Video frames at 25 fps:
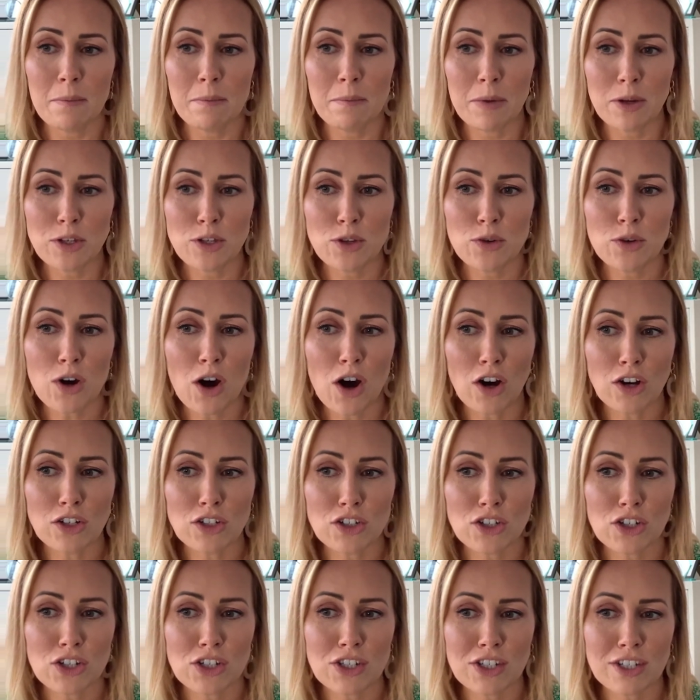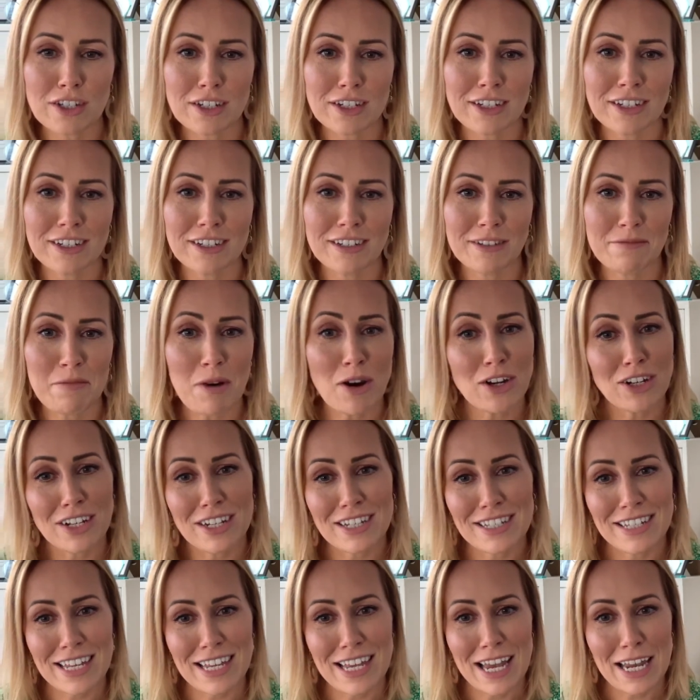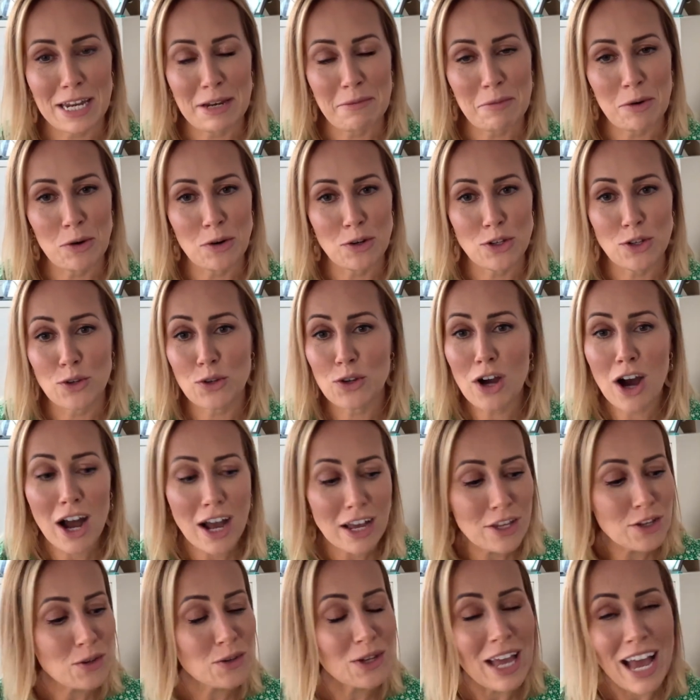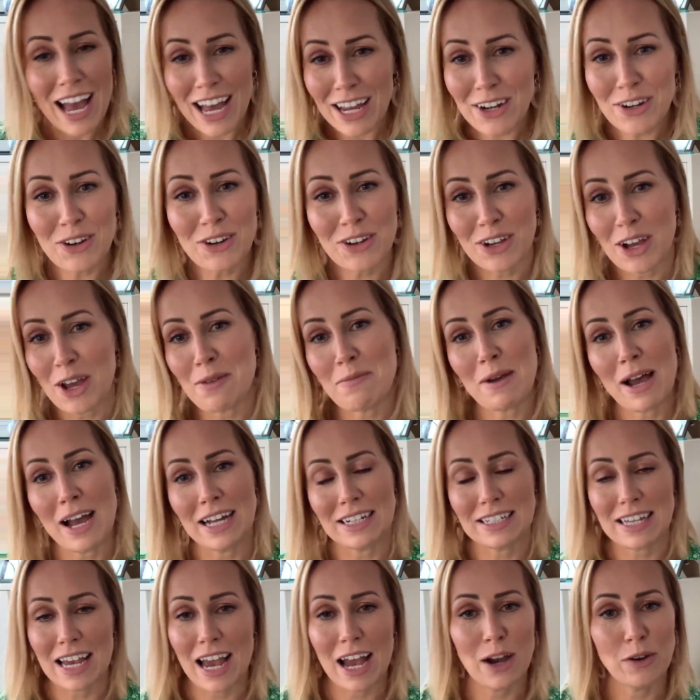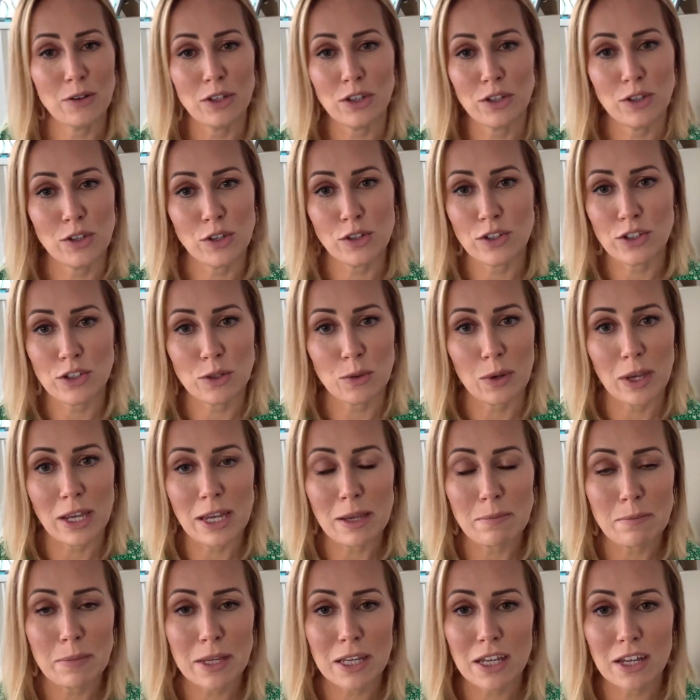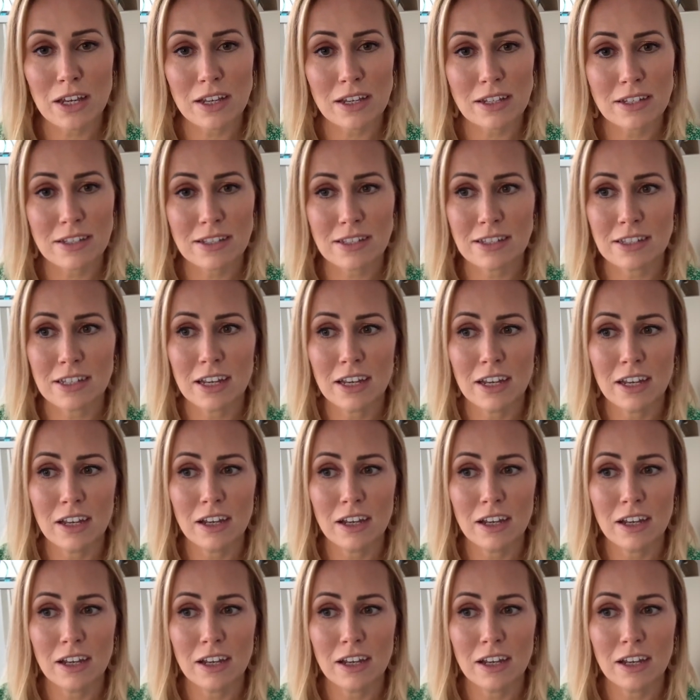But you can't just mindless eat anymore. You cannot go back to how you used to eat, because